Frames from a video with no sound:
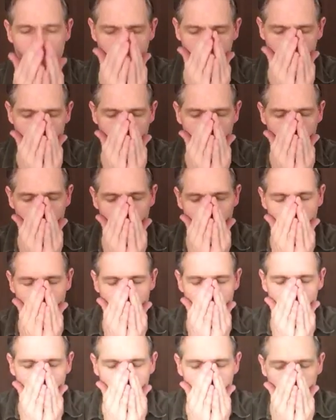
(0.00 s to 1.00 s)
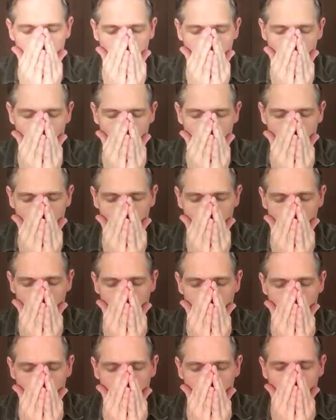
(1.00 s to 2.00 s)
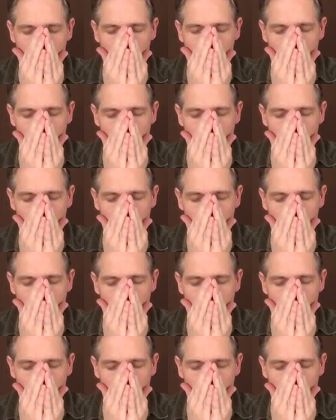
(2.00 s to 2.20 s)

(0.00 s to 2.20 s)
(no one is talking)